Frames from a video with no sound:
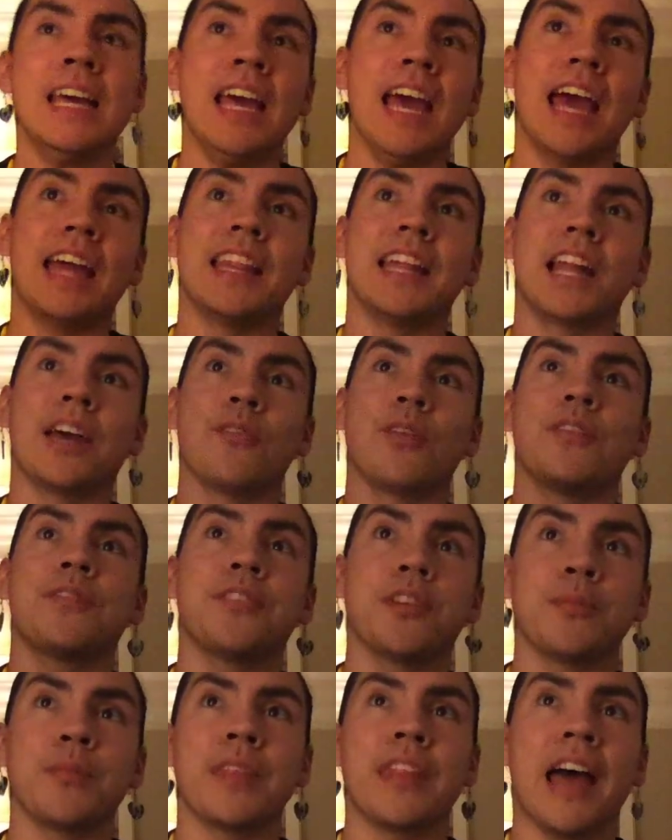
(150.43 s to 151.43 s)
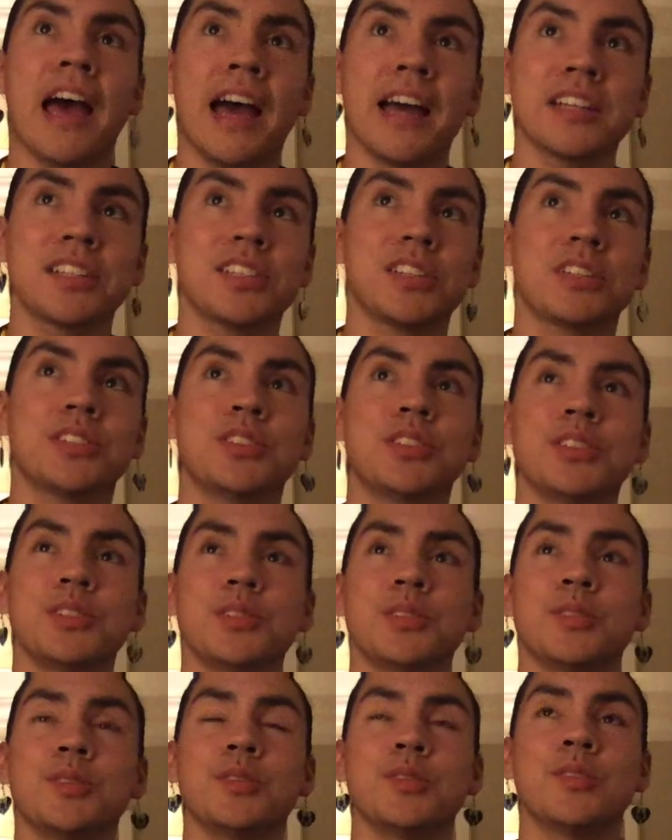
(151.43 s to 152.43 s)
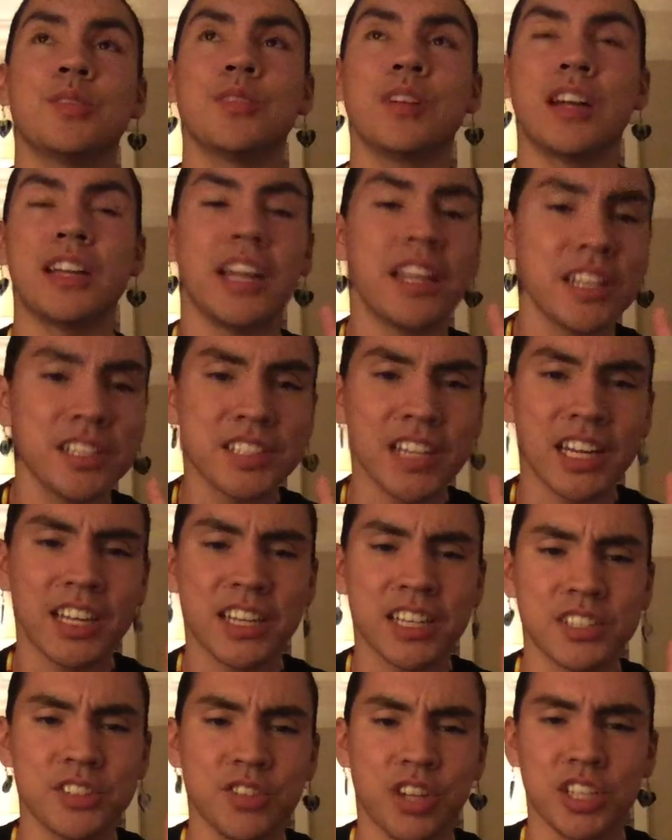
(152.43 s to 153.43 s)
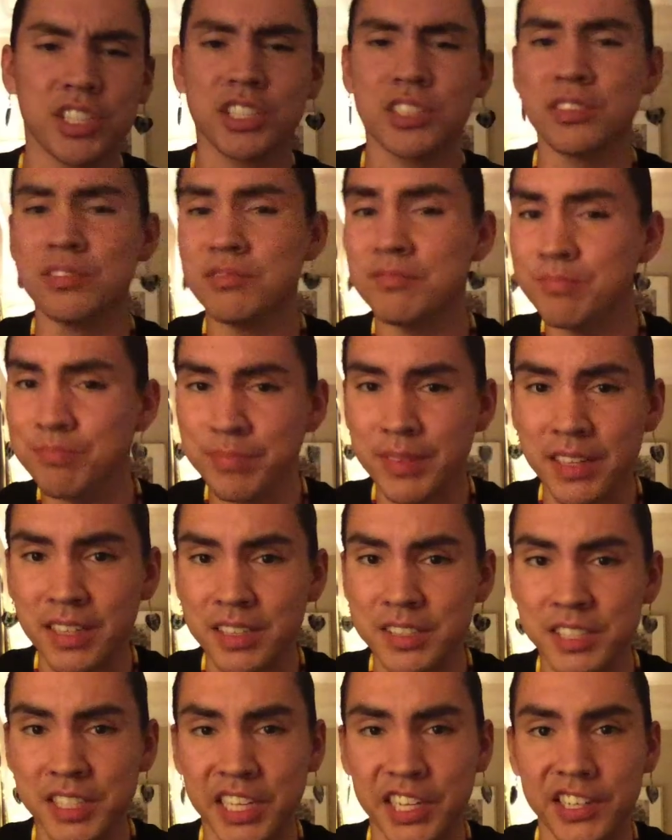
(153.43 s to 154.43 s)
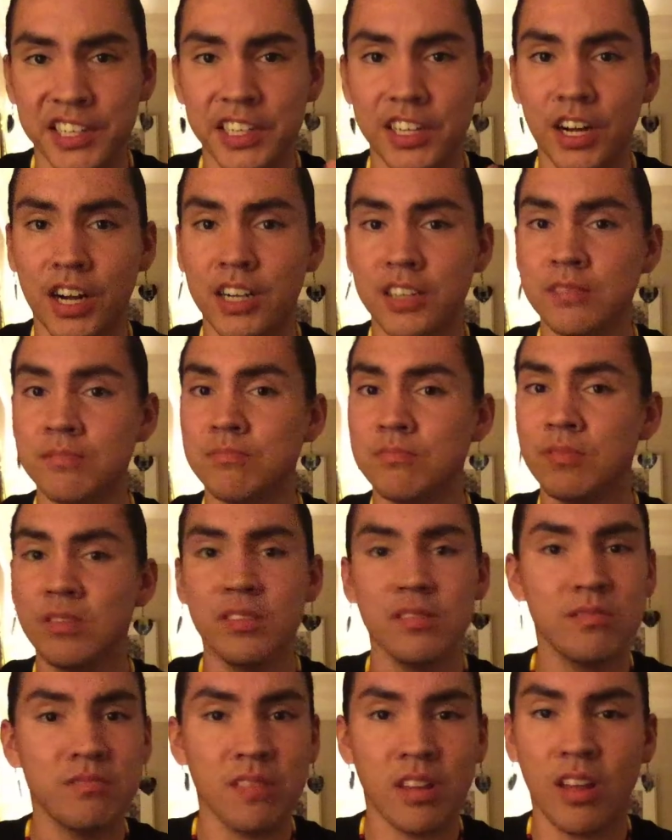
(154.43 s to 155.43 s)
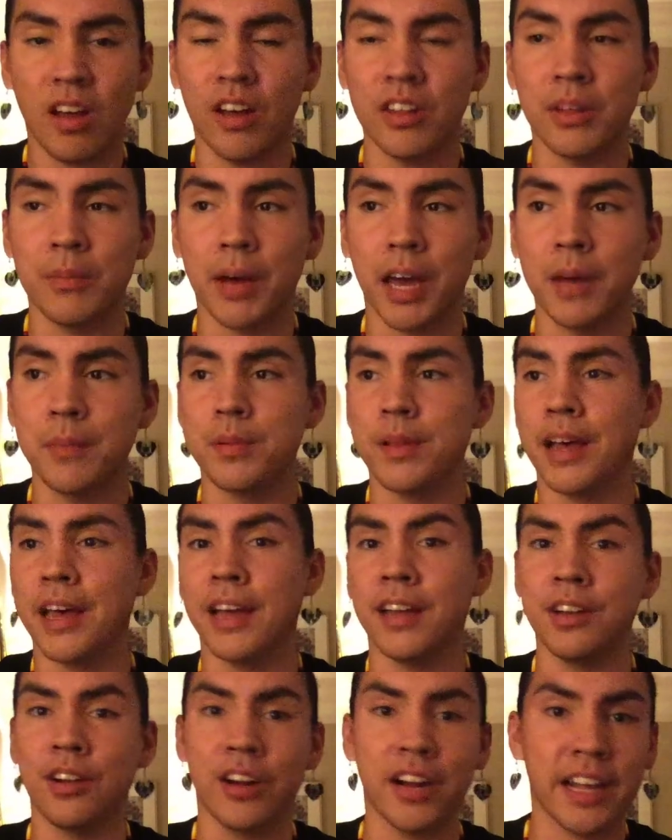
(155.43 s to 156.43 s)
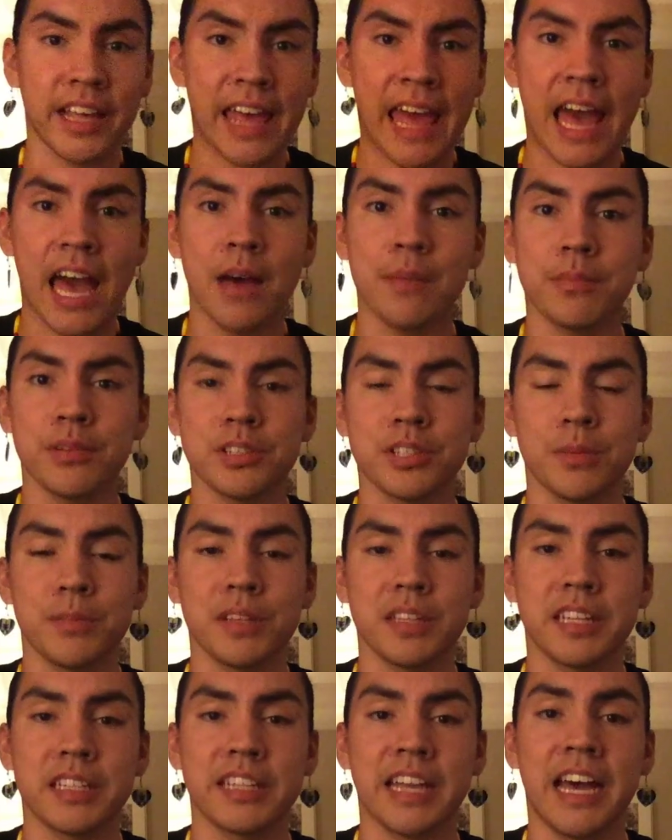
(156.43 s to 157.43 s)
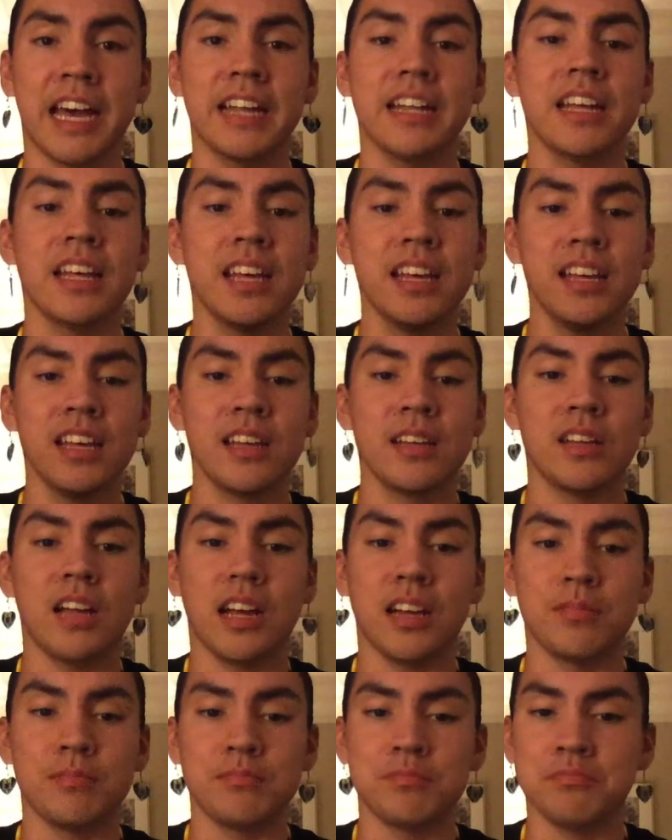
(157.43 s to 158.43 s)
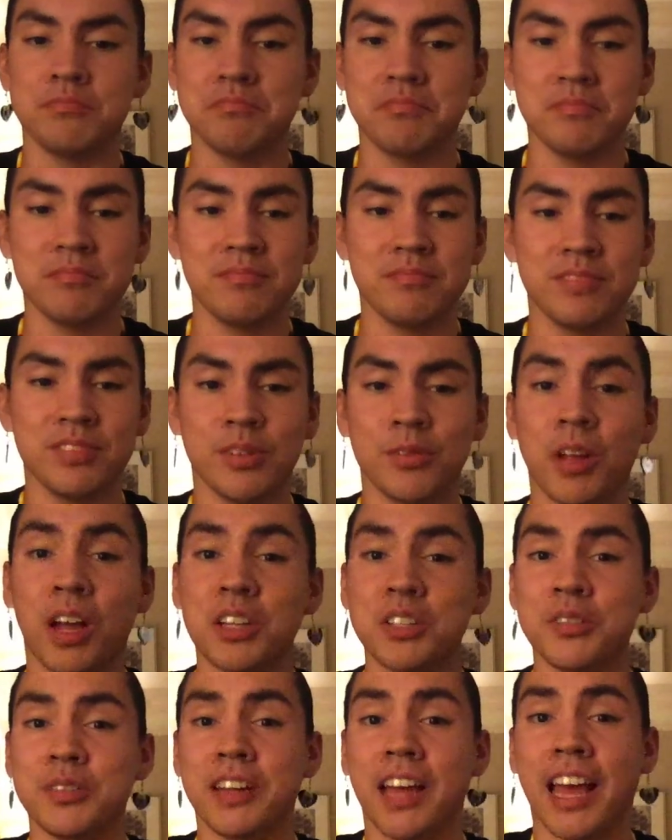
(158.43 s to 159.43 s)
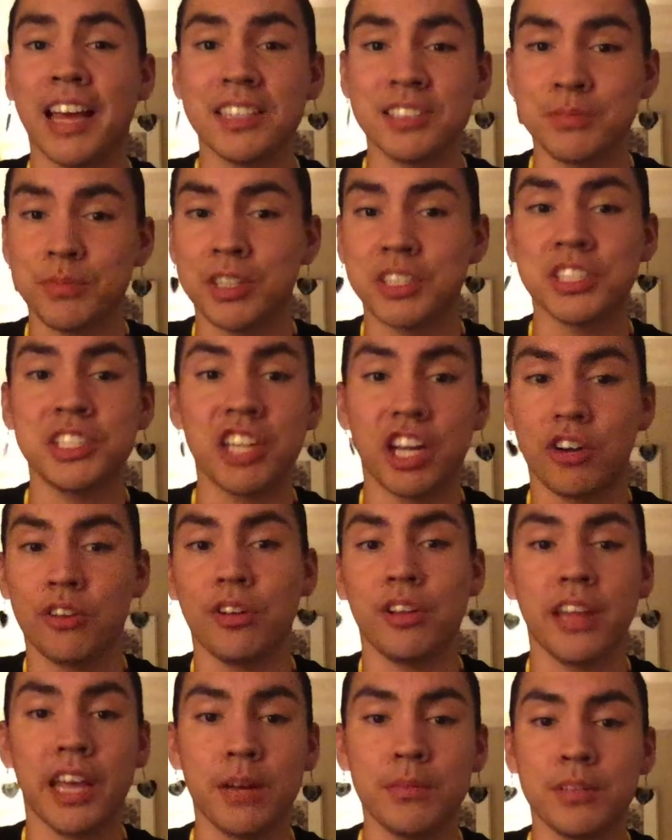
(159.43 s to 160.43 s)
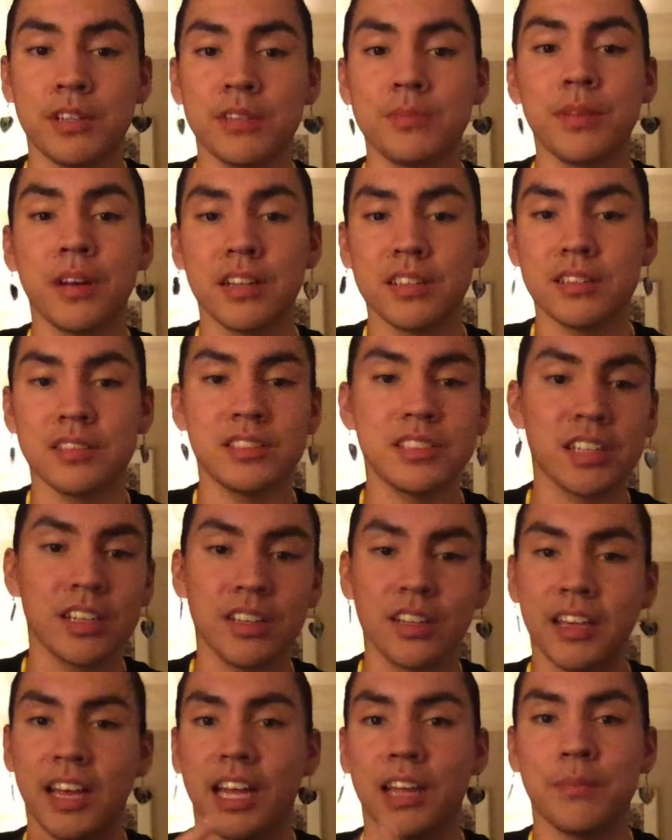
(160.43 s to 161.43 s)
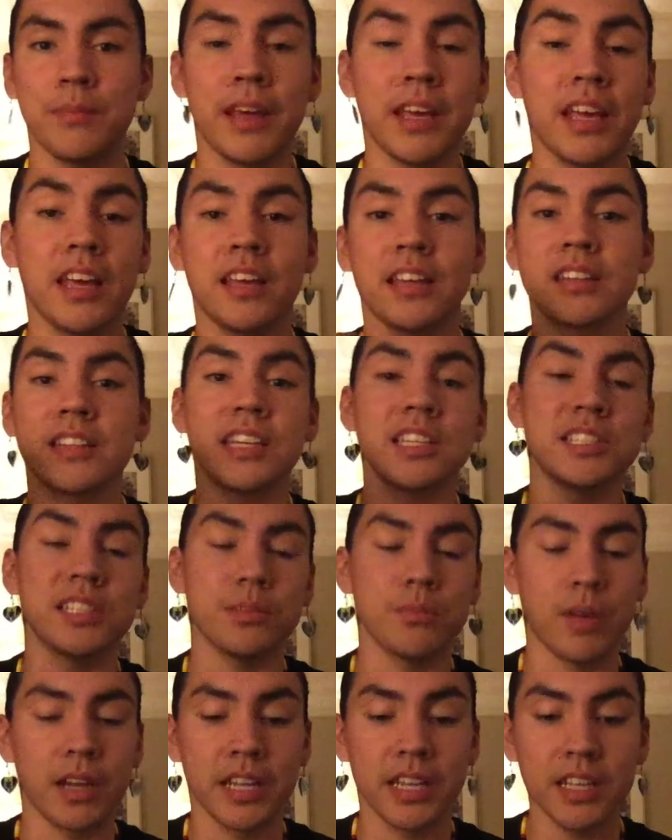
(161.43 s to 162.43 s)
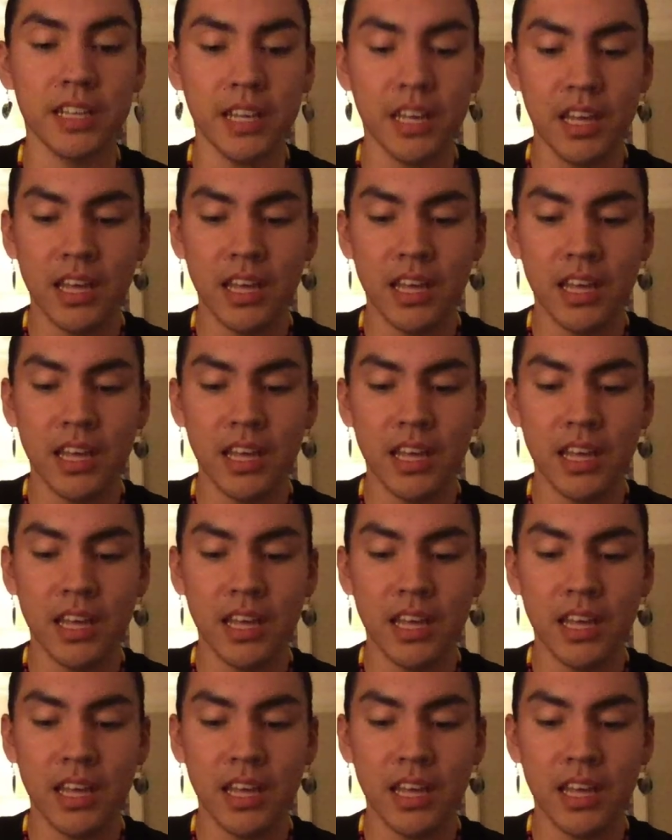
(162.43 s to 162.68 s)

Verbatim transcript: And then I went from that to another side of construction, being a security guard on the pipeline or at a camp or something like that. Um, so not doing as much general labor, but still kind of making decent money.